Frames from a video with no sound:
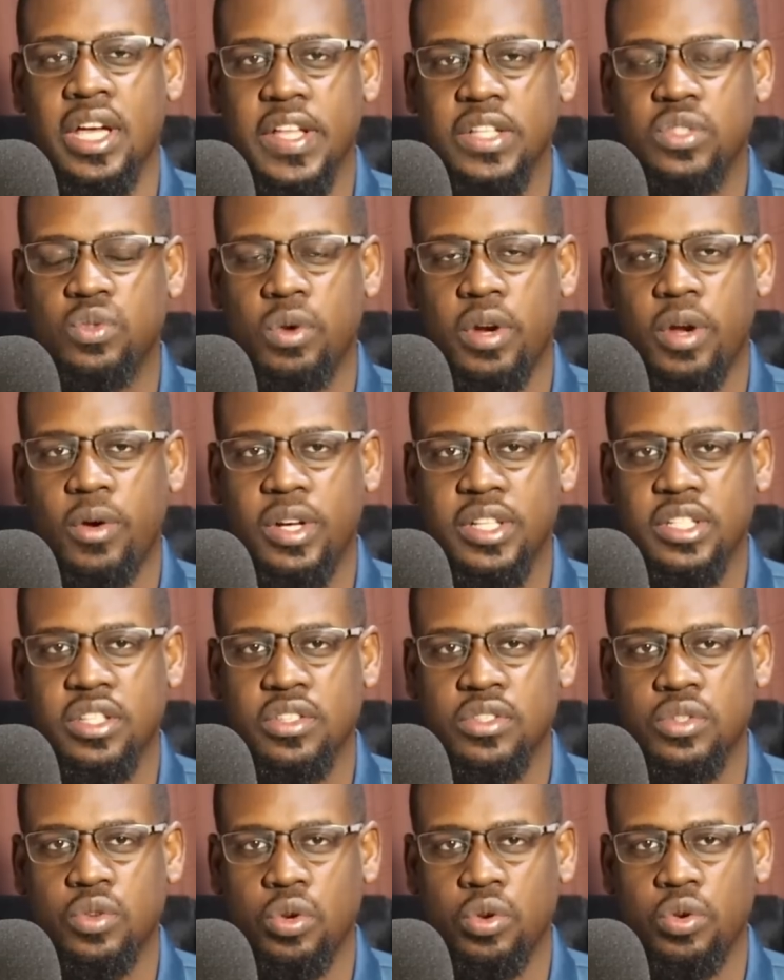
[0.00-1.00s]
And that's what I want
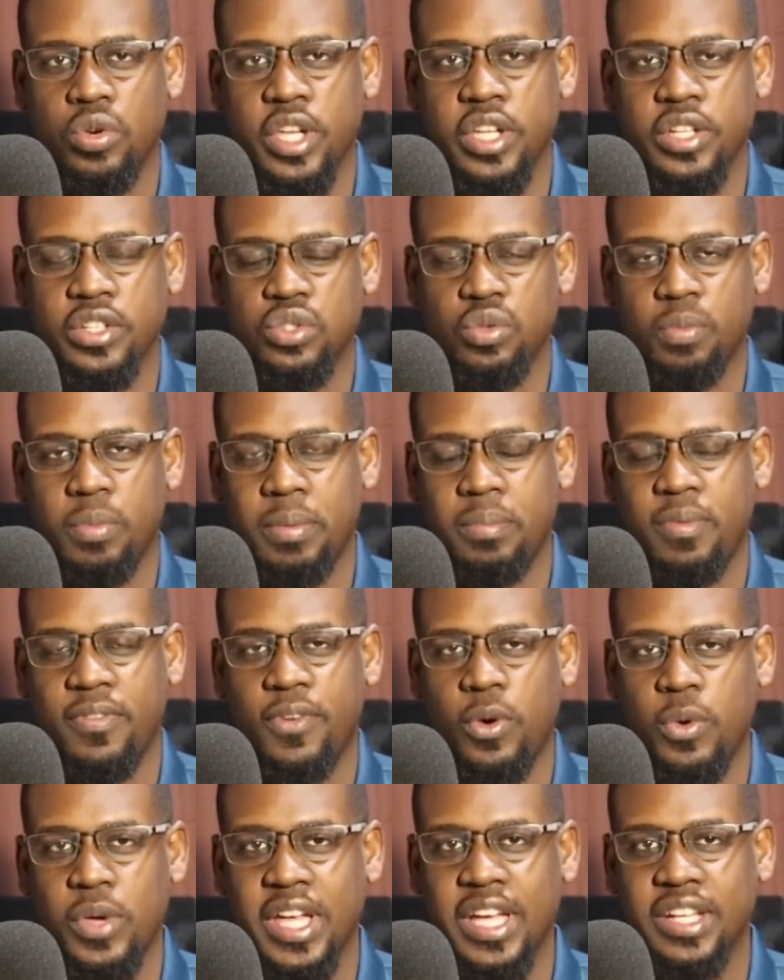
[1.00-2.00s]
us to look into. But
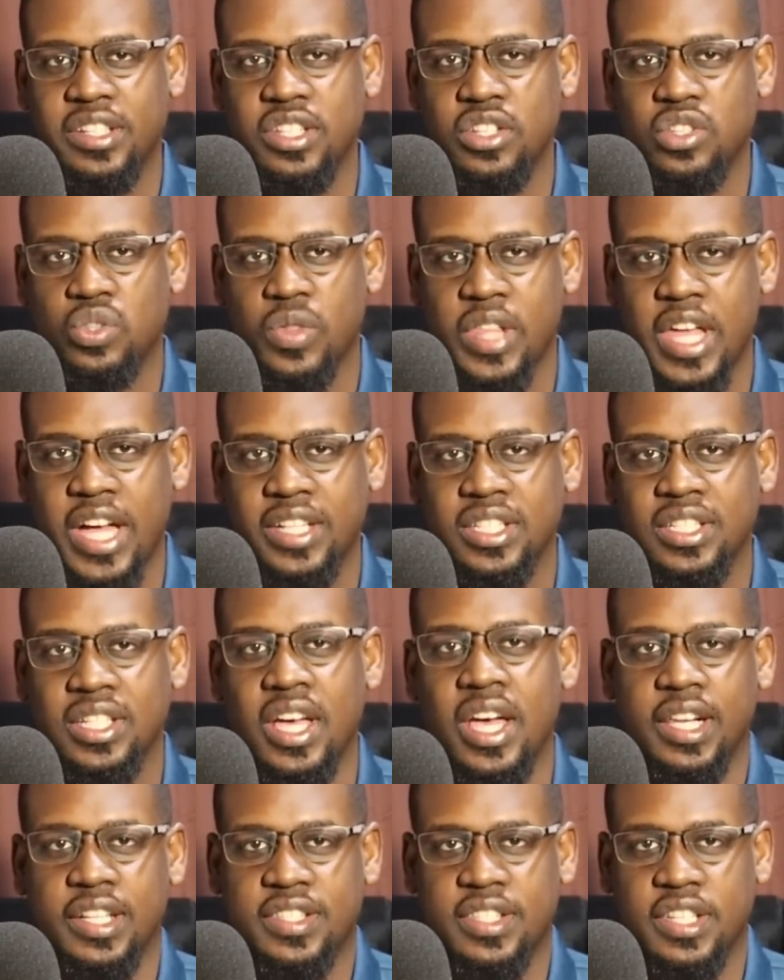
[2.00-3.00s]
before we get into that,
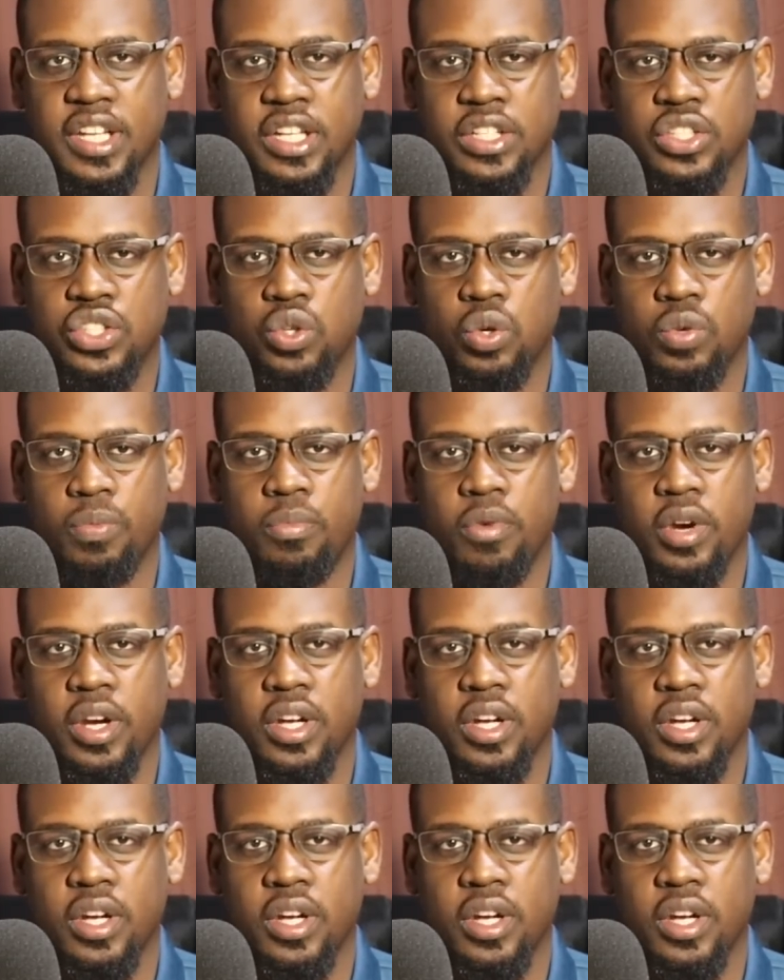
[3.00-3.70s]
let's take a short